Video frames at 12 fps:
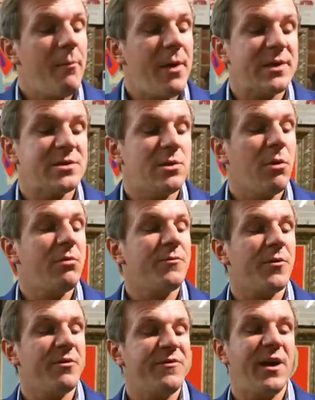Best known
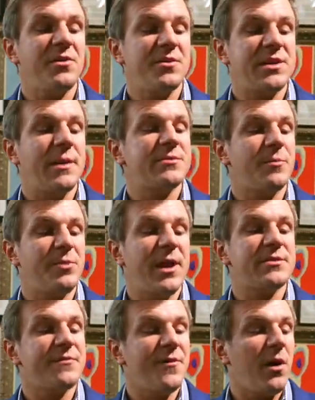for a failed attempt to
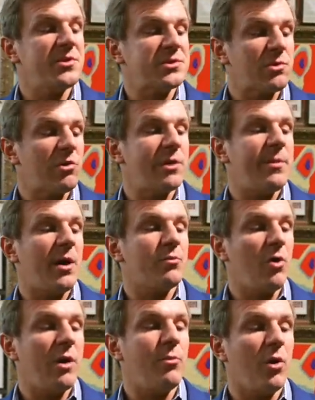plant a false story about
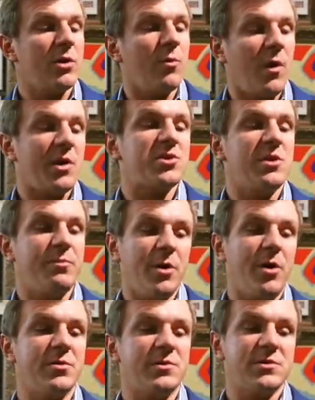Roy Moore in the Washington
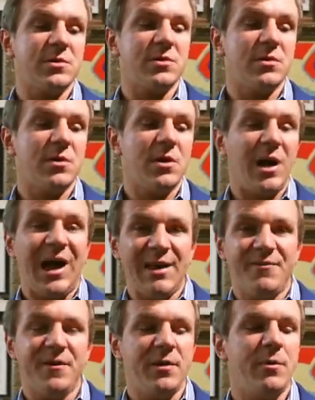Post.
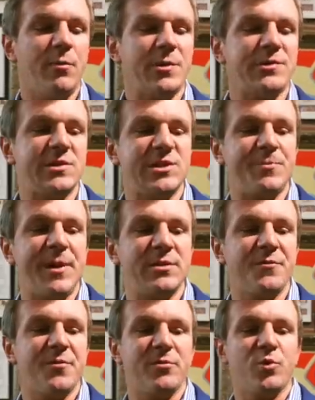Hyphen was
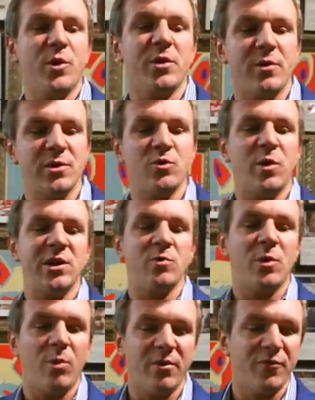suspended from Twitter in
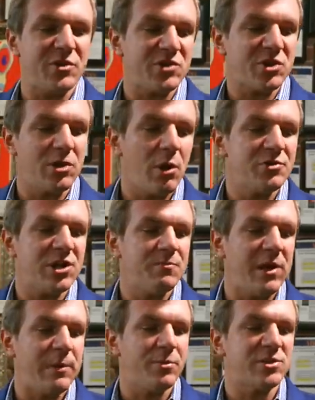2021 for disclosing
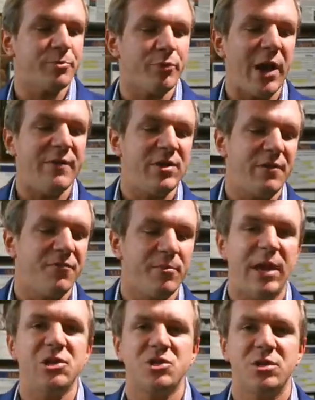people's private
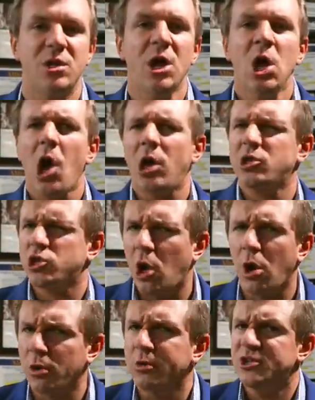information, a
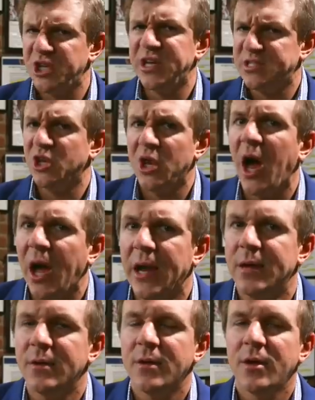charge it denied.